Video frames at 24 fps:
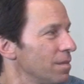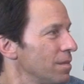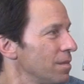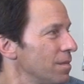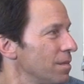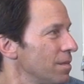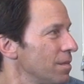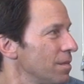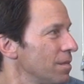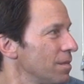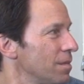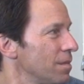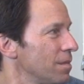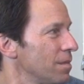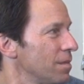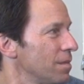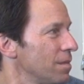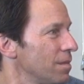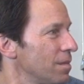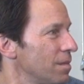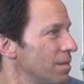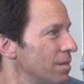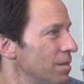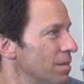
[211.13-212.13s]

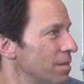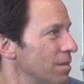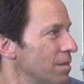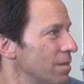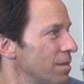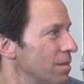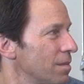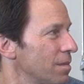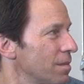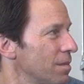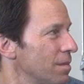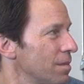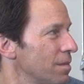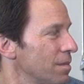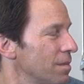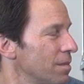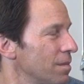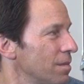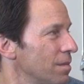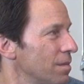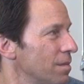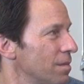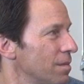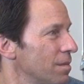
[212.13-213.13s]

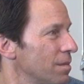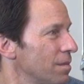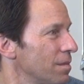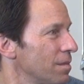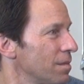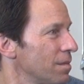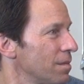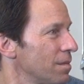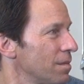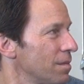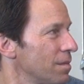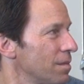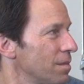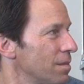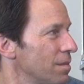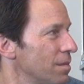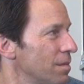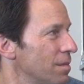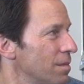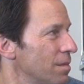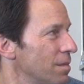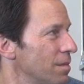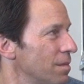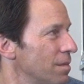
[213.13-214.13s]

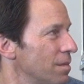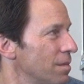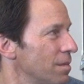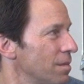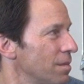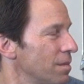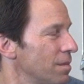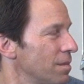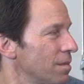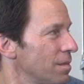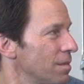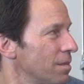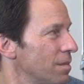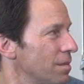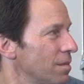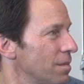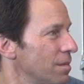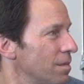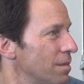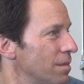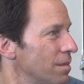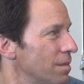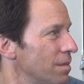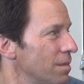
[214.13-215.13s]

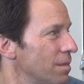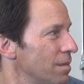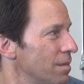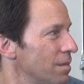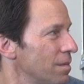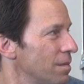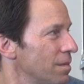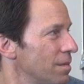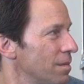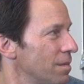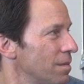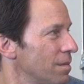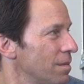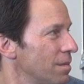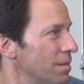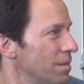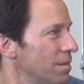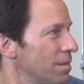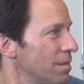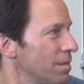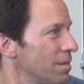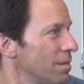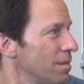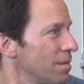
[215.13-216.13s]

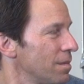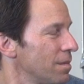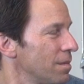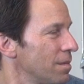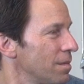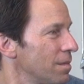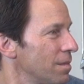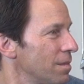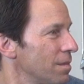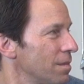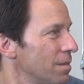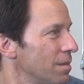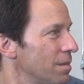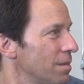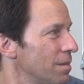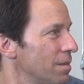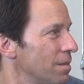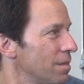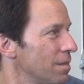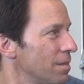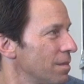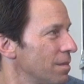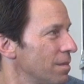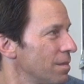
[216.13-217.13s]

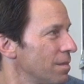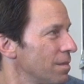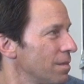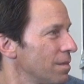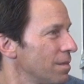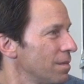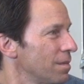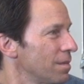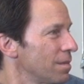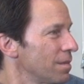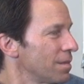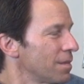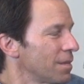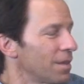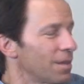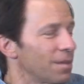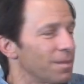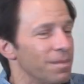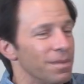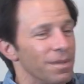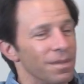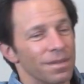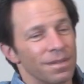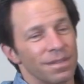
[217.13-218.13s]

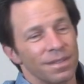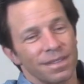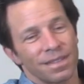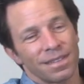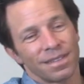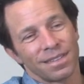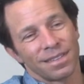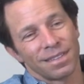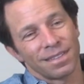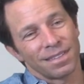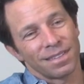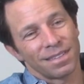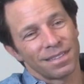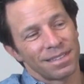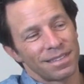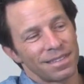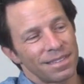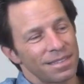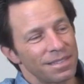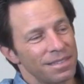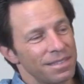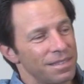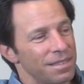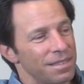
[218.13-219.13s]
No words are spoken by the person on screen.